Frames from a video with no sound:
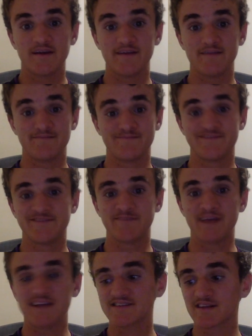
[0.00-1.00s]
it's
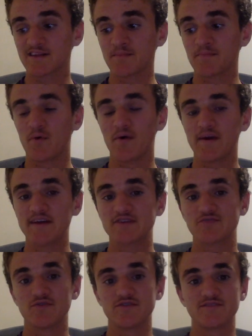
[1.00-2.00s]
basically pointing
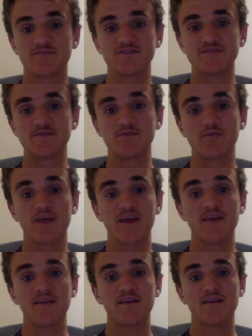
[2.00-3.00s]
towards a Brisbane
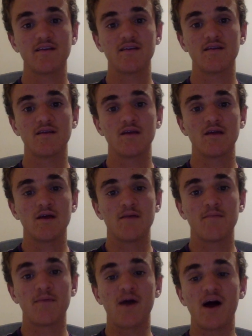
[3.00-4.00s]
win.
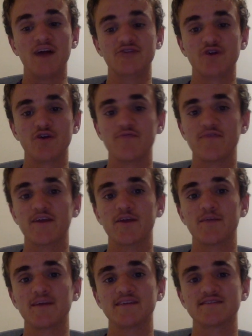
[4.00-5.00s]
But I don't think it'll
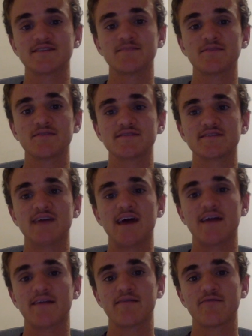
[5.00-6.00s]
be as simple as
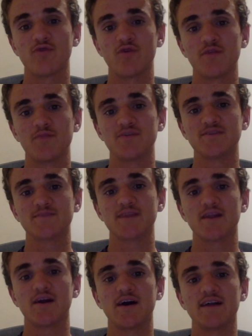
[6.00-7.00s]
that for the Brisbane
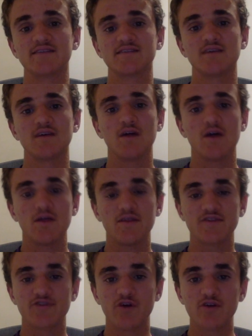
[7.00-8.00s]
Lions. The
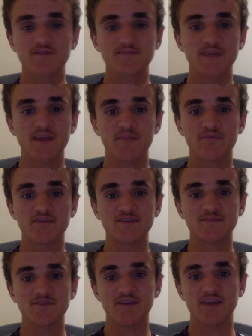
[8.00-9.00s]
Dogs beat
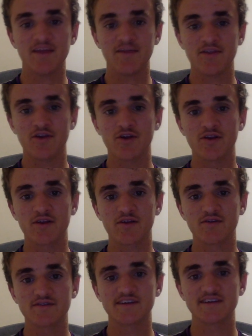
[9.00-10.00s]
Brisbane in the only
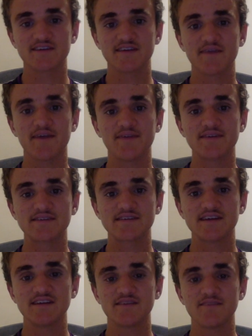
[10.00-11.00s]
contest they've had this
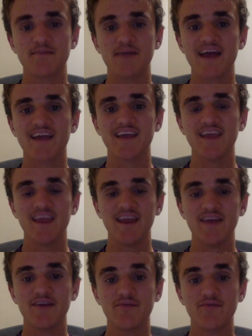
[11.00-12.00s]
season, back
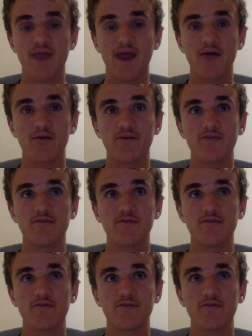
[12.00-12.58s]
in round